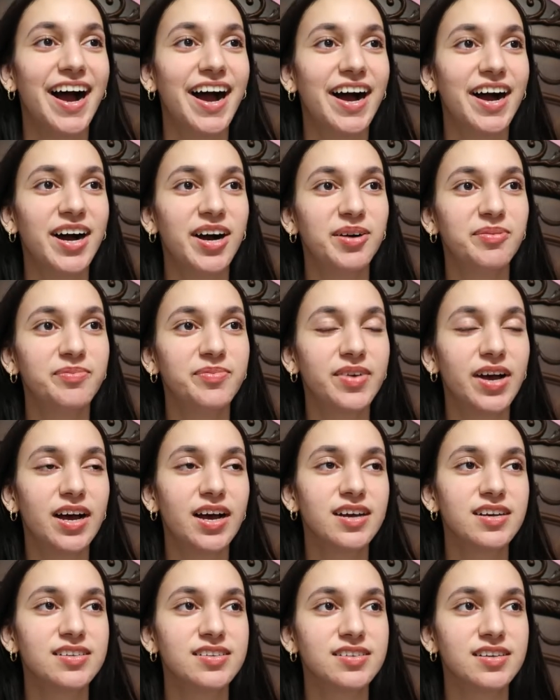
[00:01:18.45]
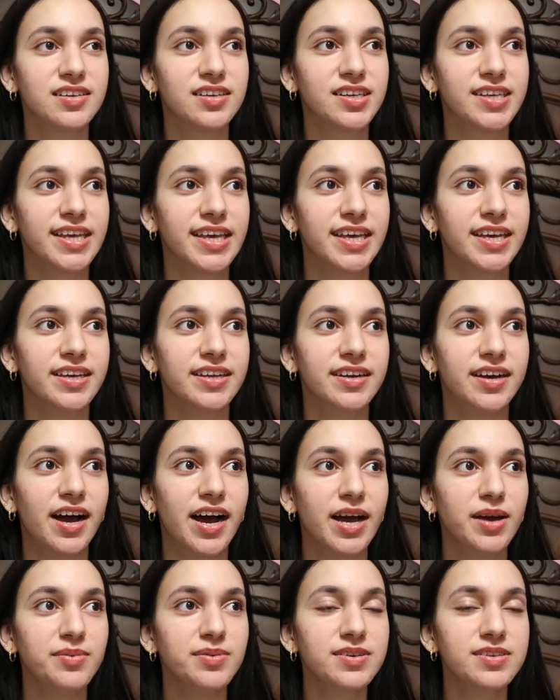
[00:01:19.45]
As a kid,
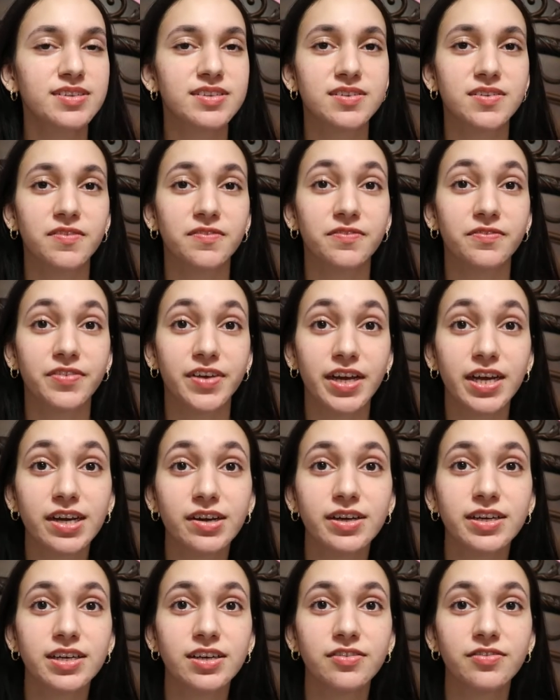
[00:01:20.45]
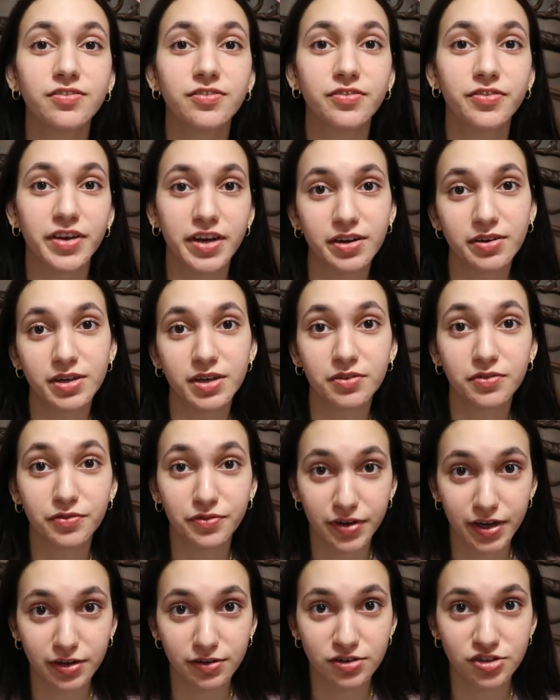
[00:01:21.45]
I was very, very,
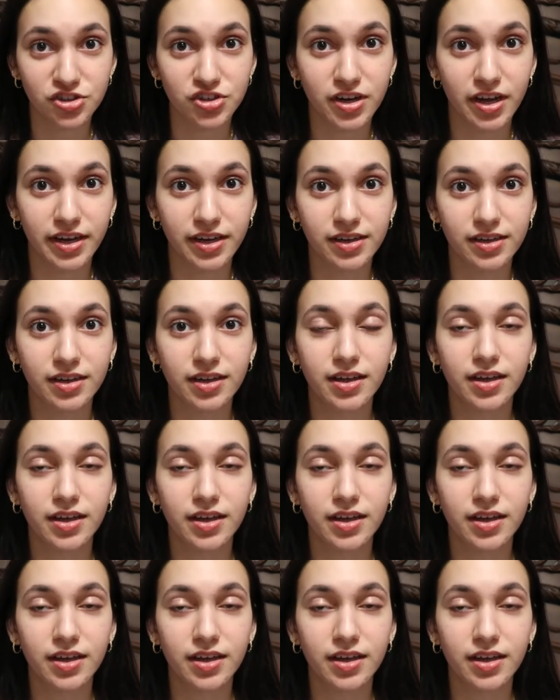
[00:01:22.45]
very shy.